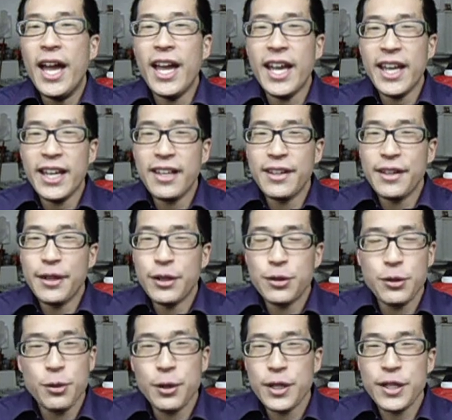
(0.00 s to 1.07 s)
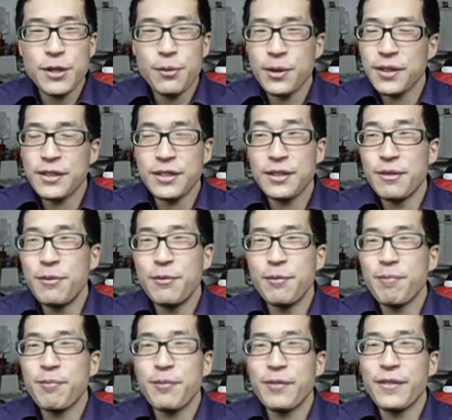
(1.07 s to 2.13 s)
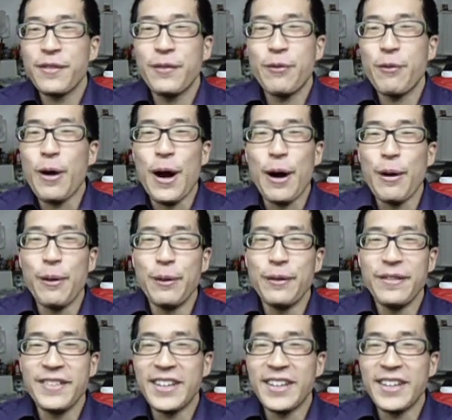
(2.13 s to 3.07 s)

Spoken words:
And Turkish was, wow,